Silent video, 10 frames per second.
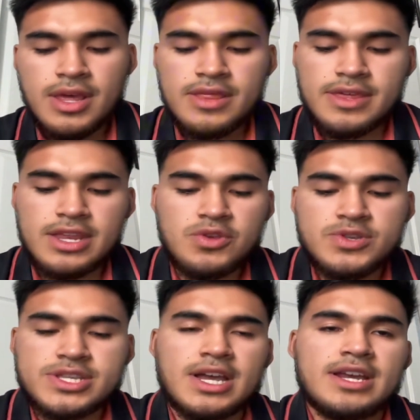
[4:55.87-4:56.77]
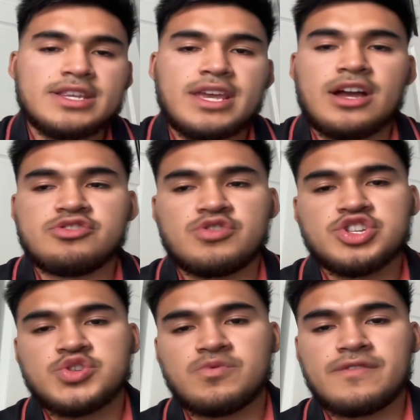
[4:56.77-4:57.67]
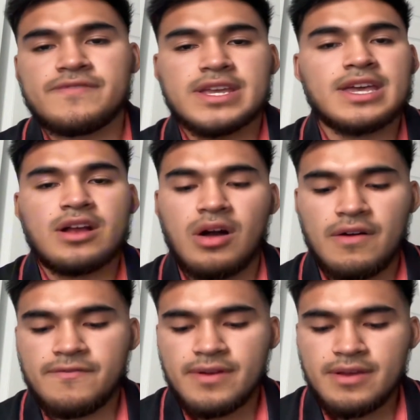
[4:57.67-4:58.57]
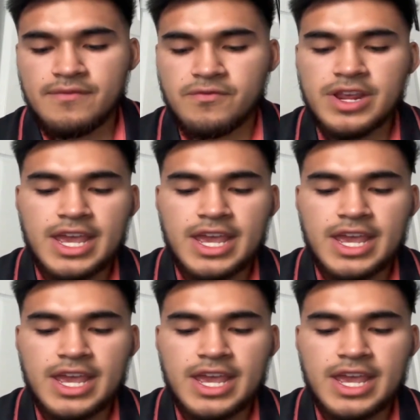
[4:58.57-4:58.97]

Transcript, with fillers: Then you signed DeAndre Swift to kick off free